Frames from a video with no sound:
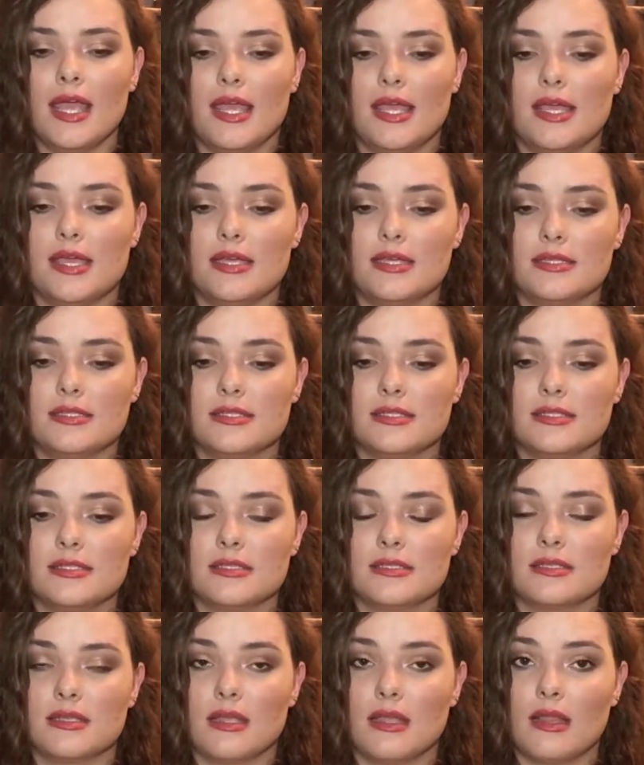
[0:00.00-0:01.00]

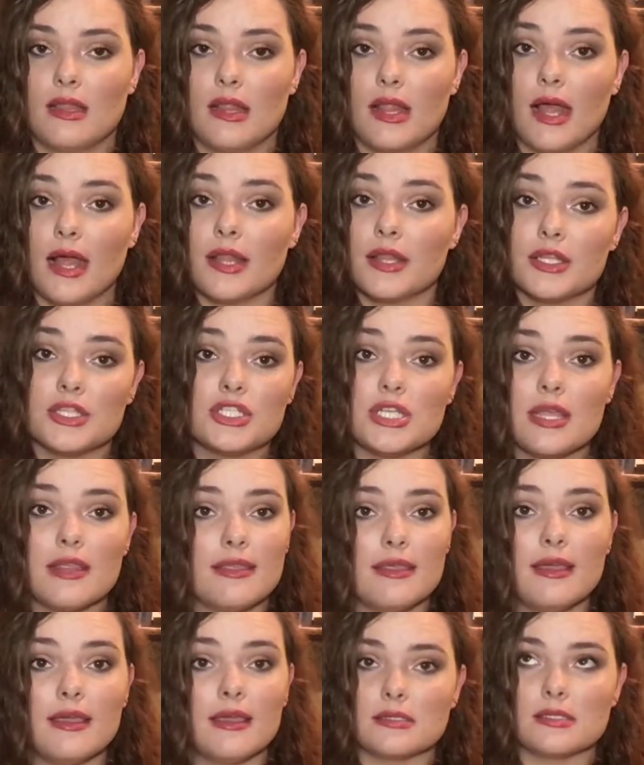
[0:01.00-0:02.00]
is a legit
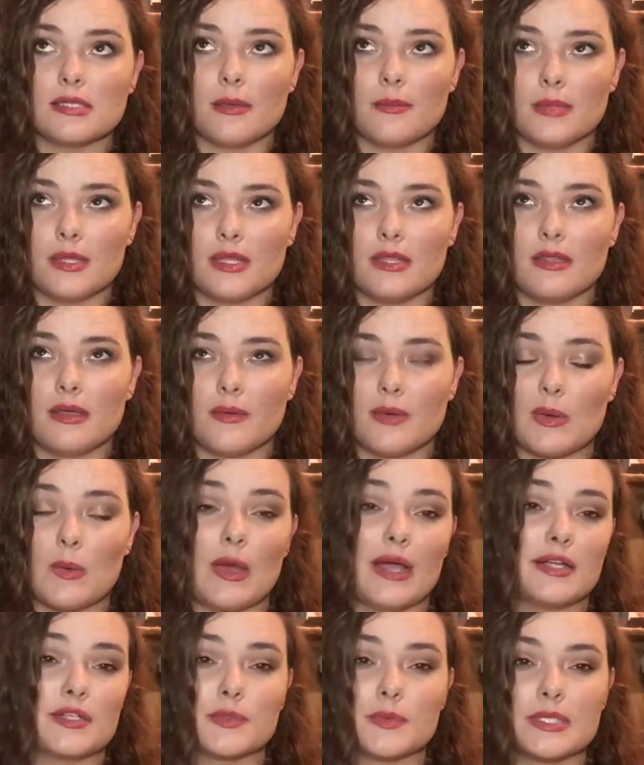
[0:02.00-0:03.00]
thing, something that
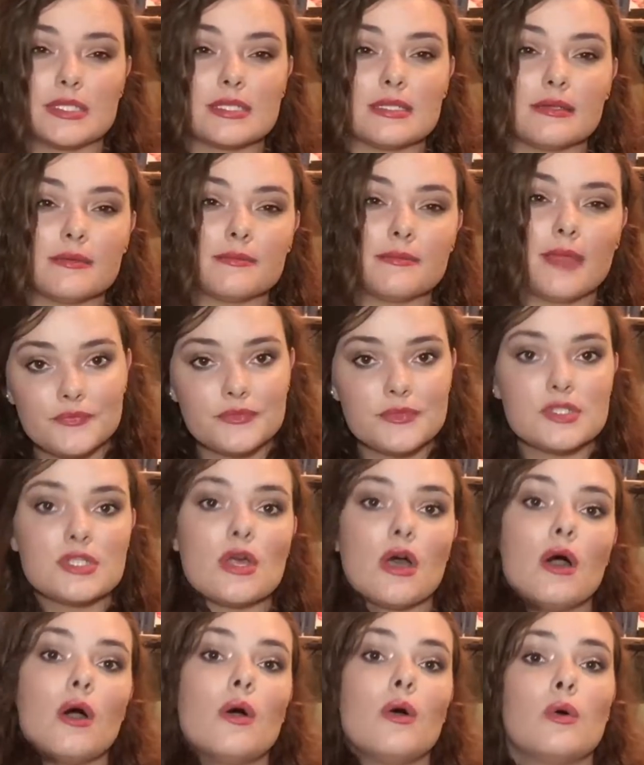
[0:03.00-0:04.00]
requires wisdom.
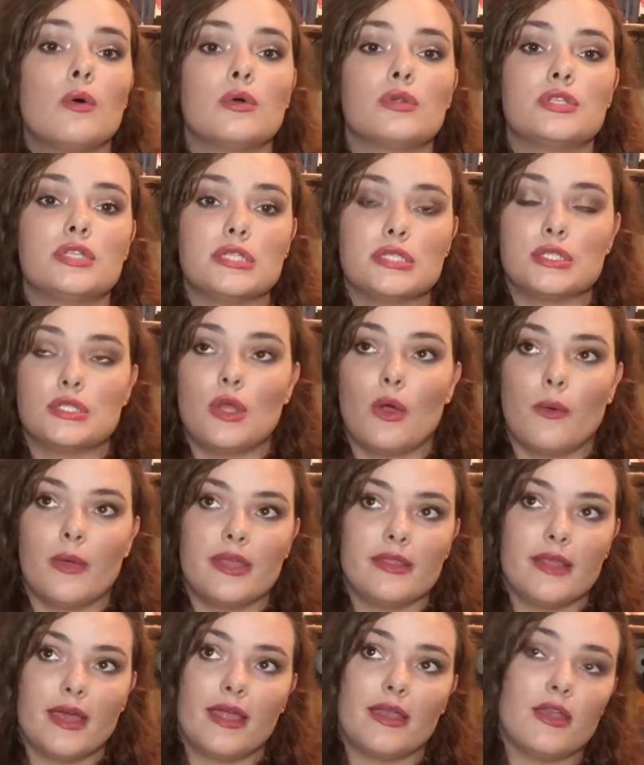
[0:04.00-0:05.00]
So just
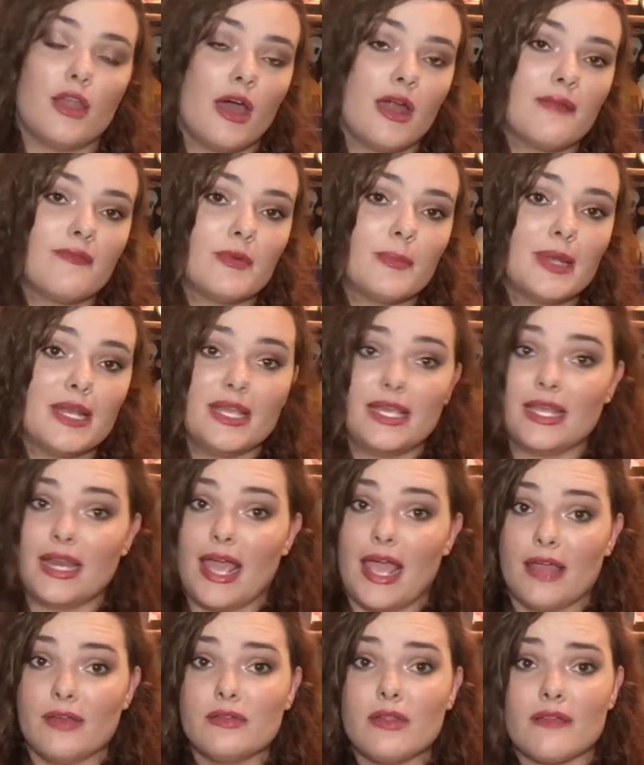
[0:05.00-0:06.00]
knowing that not everybody can
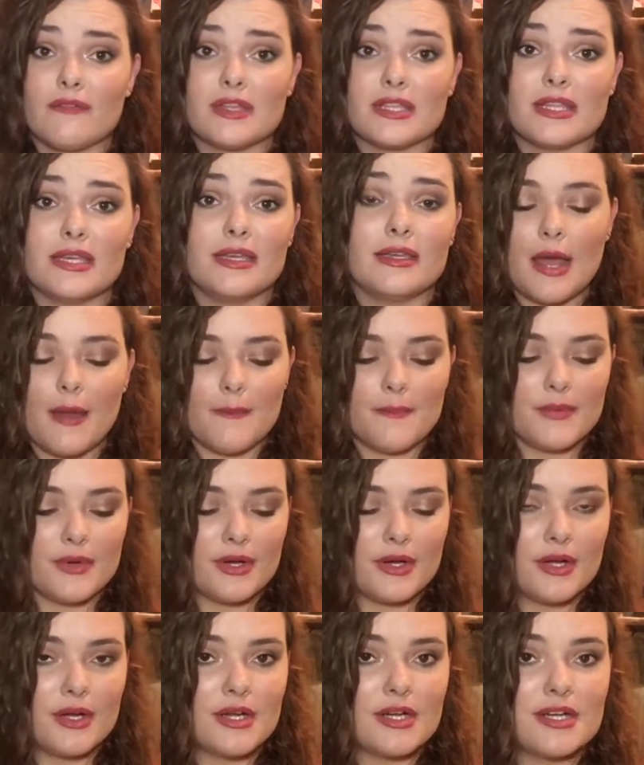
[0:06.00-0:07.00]
handle everything.
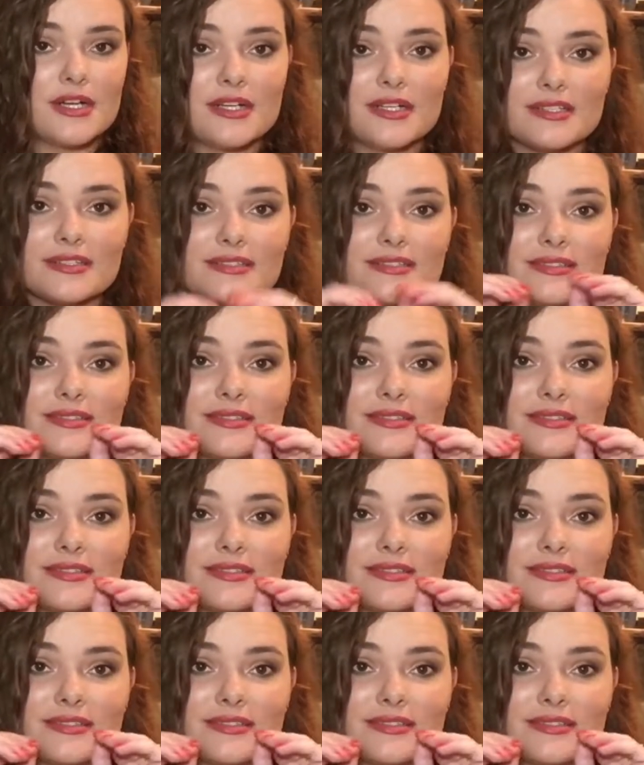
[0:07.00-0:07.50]
Number